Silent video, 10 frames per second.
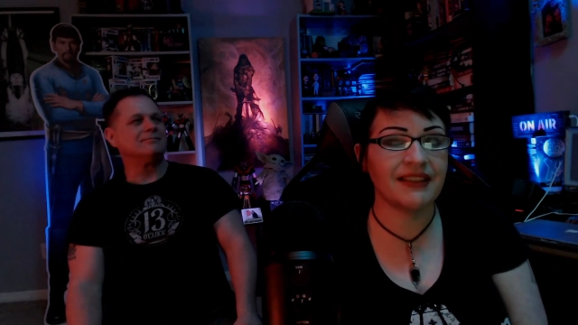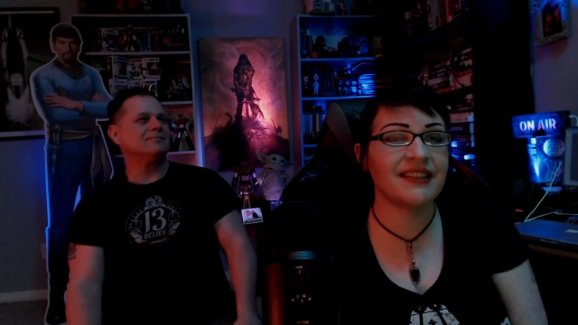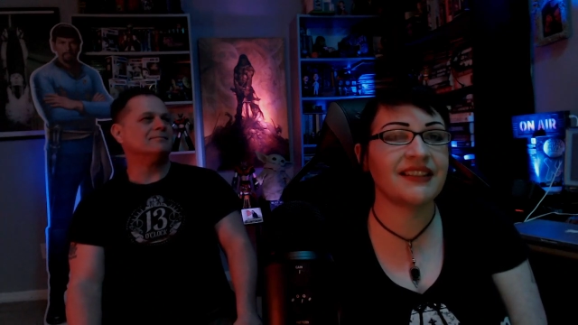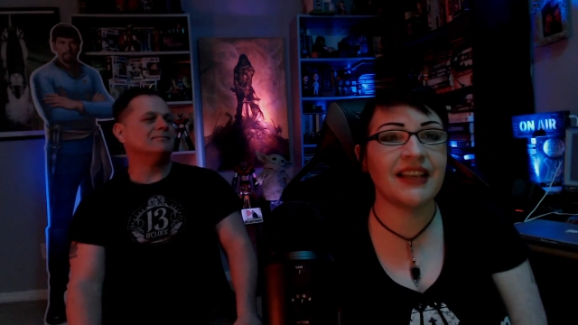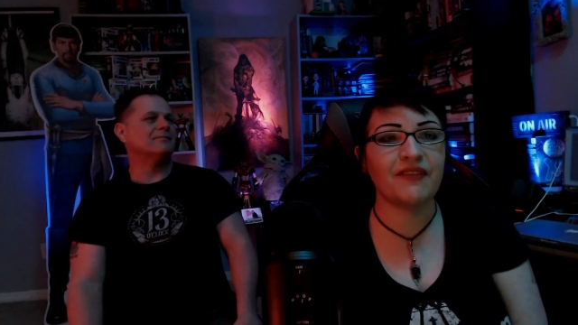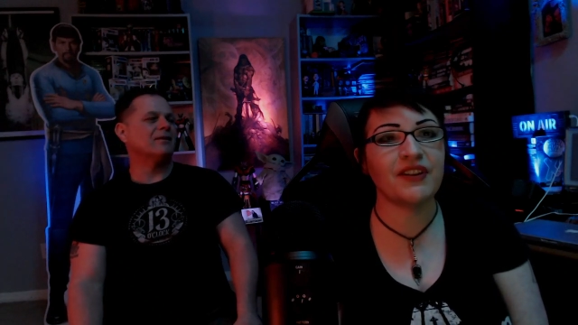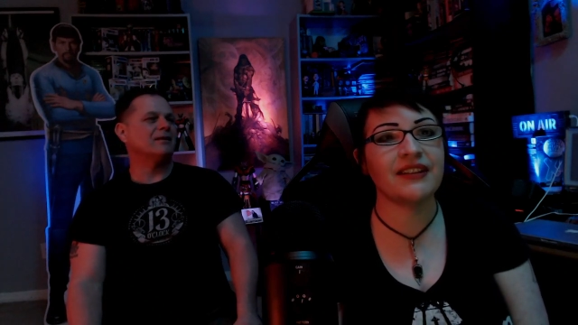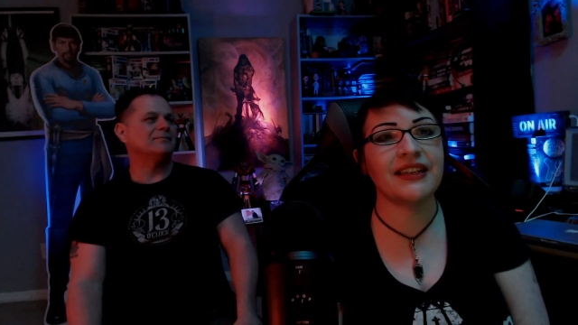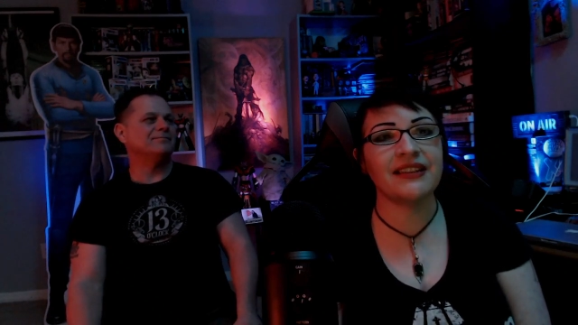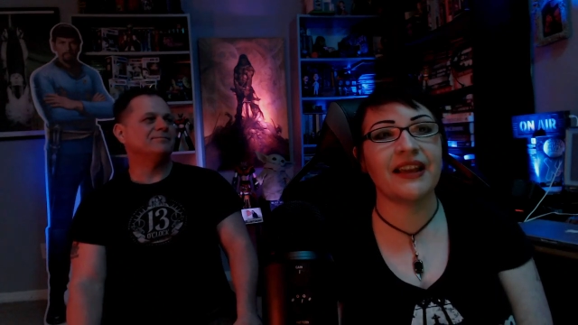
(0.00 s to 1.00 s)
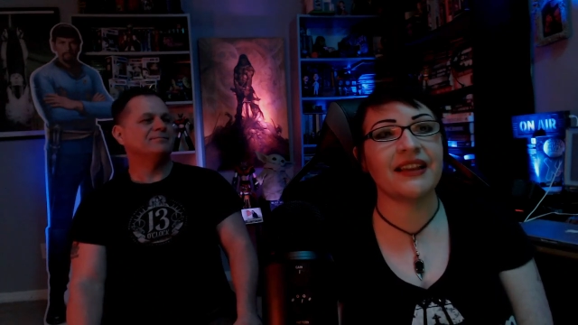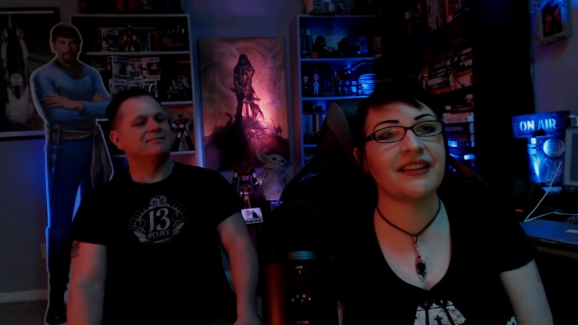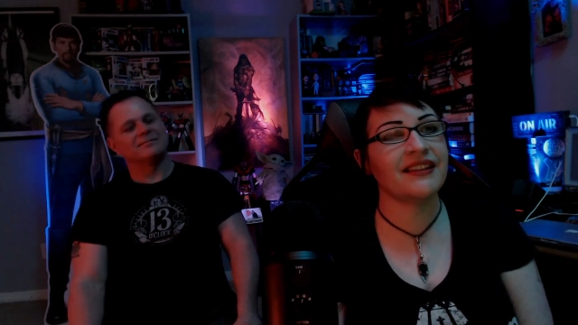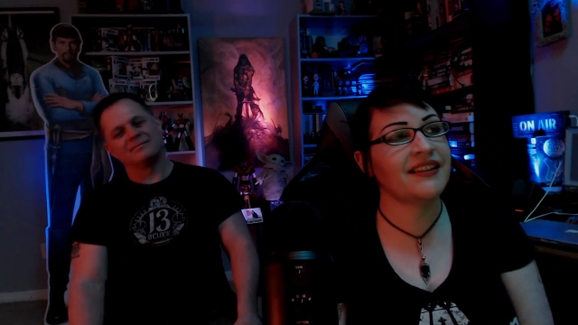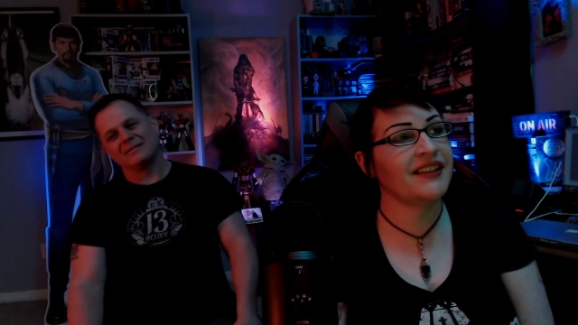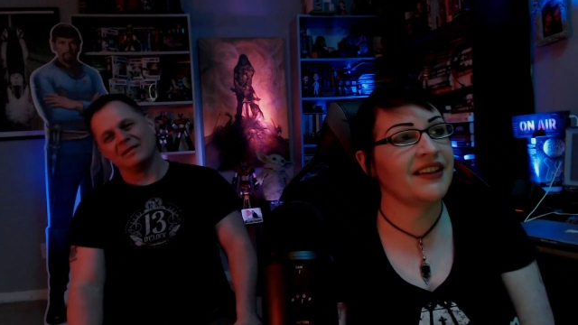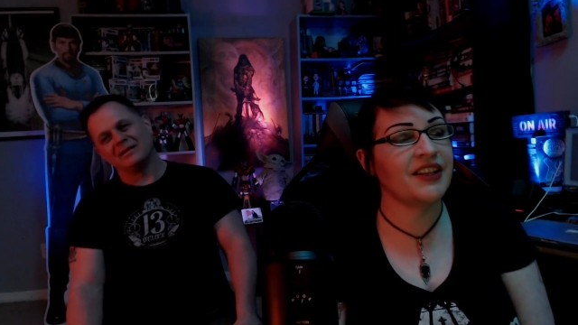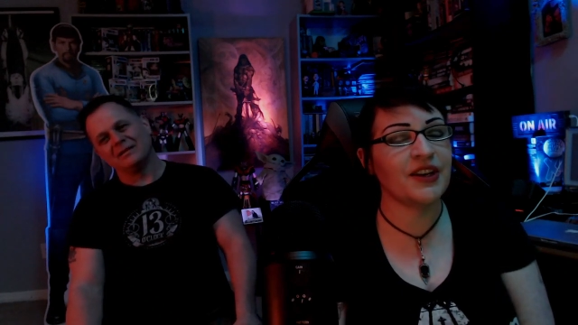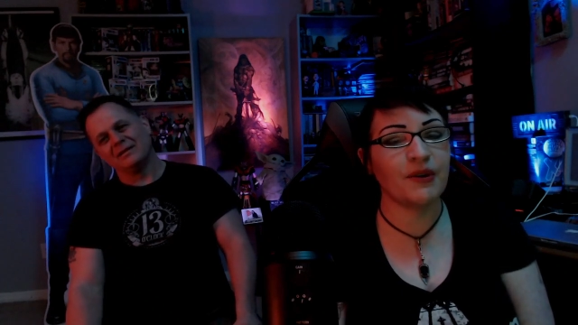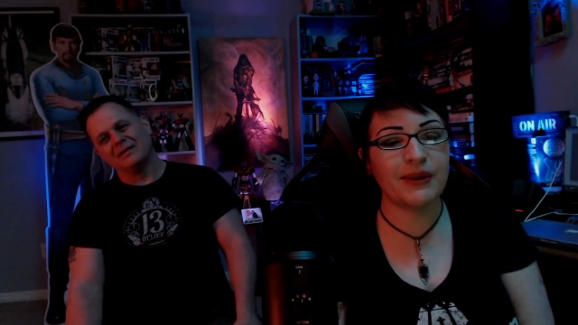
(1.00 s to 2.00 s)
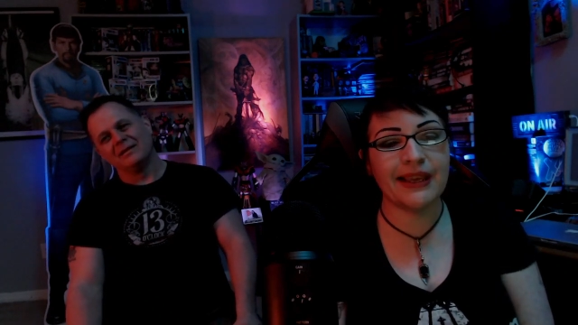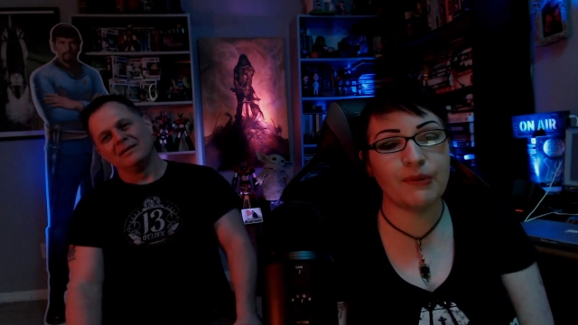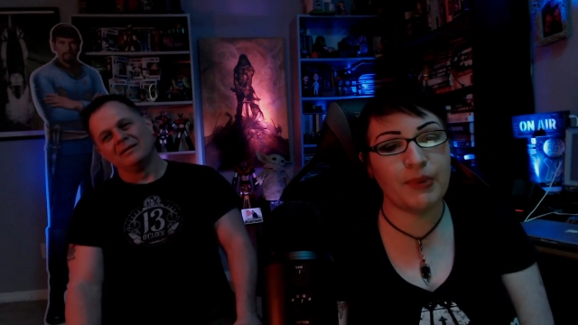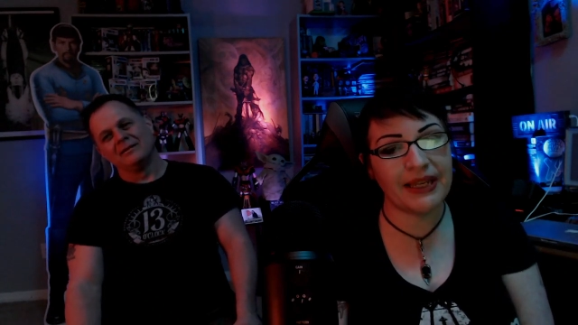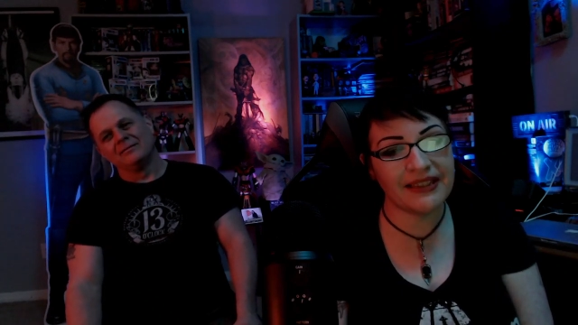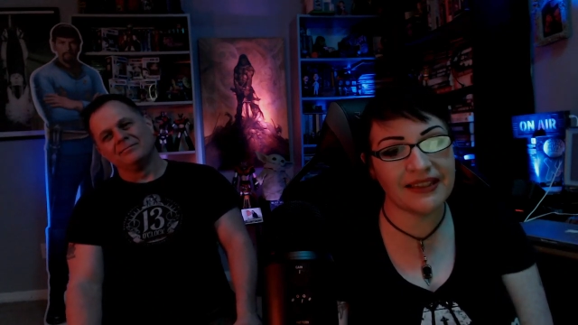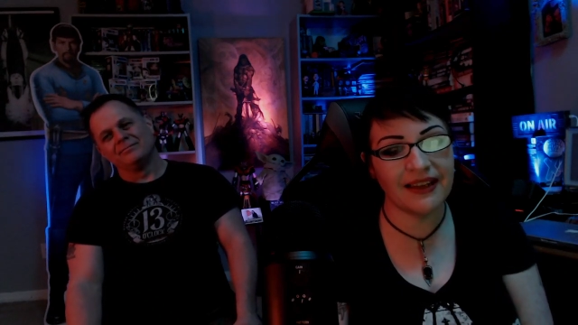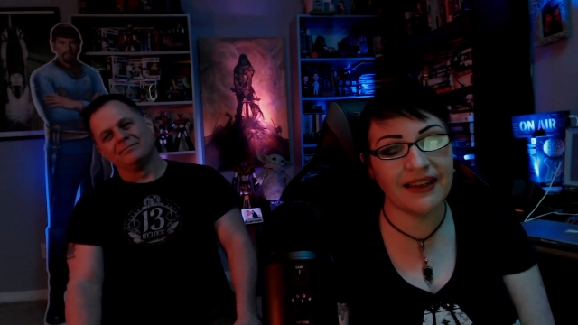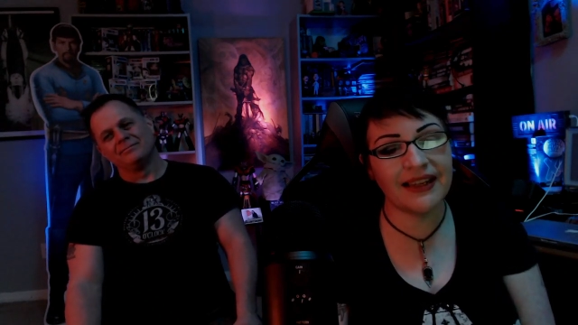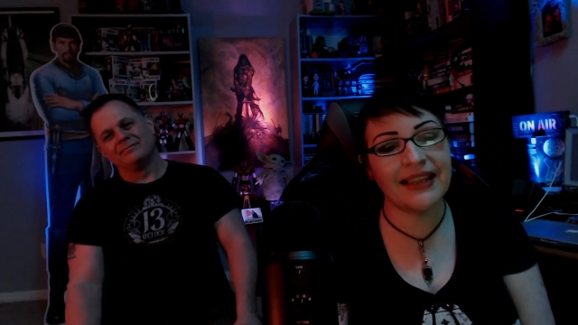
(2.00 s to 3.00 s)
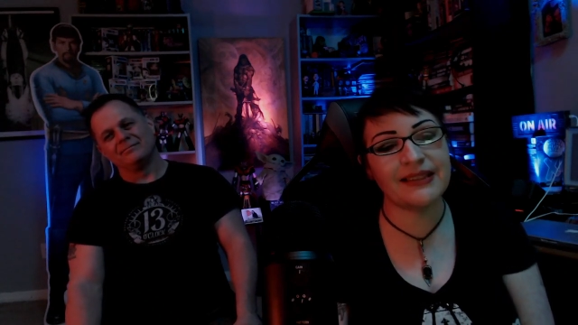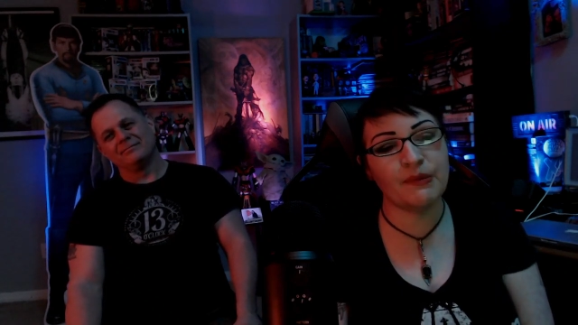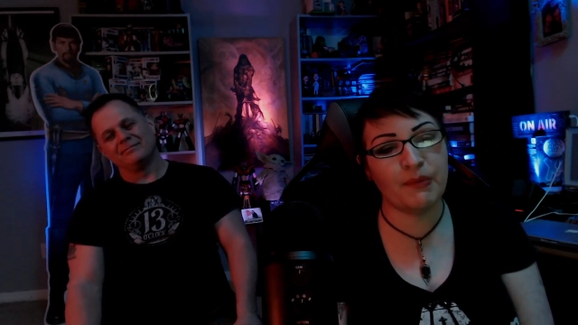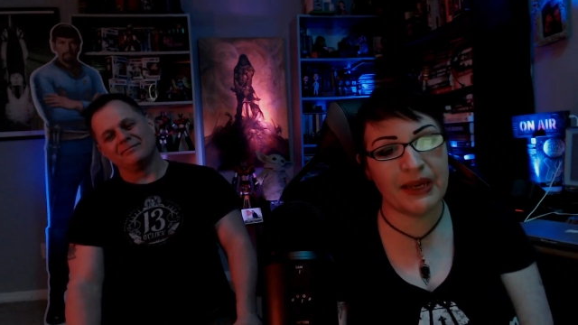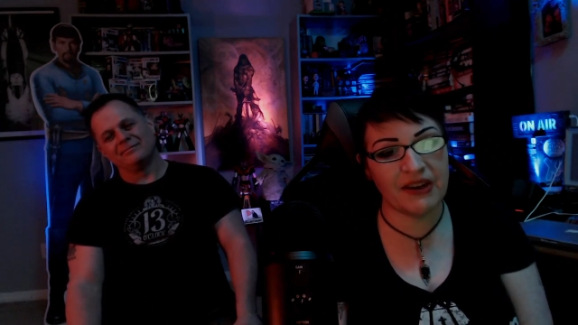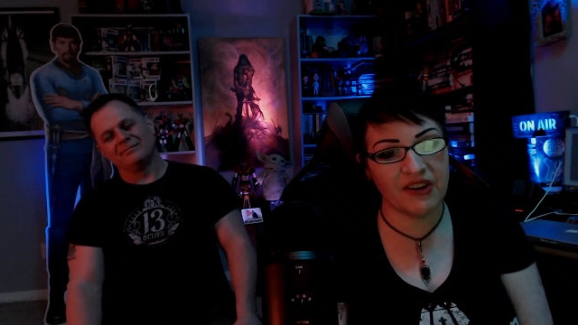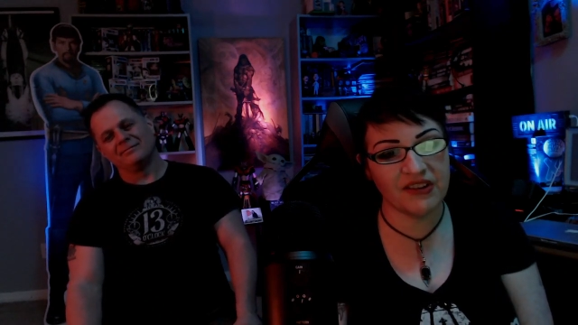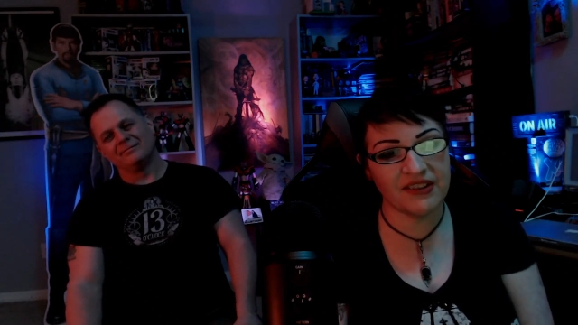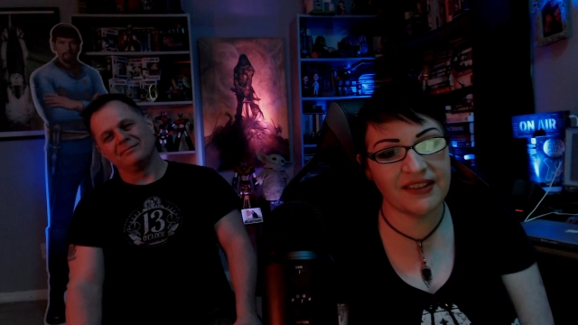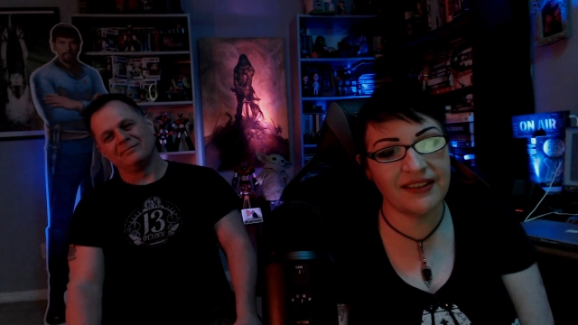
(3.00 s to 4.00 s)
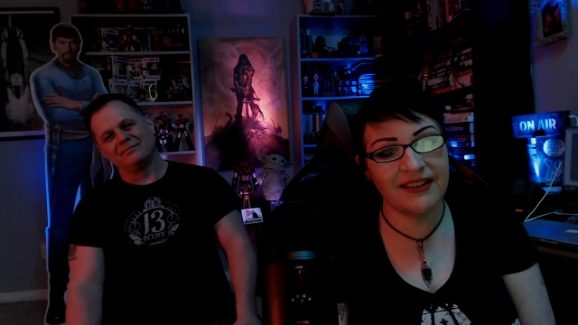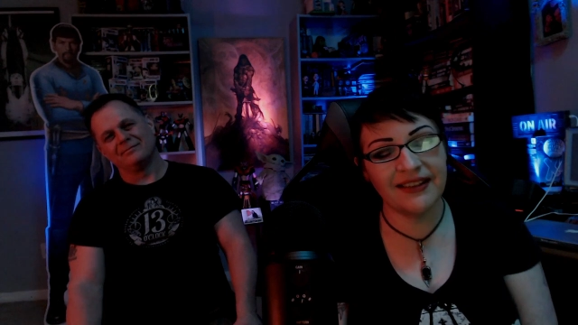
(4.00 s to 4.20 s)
Speaker 1: This is definitely like you know get a pizza, get some beers,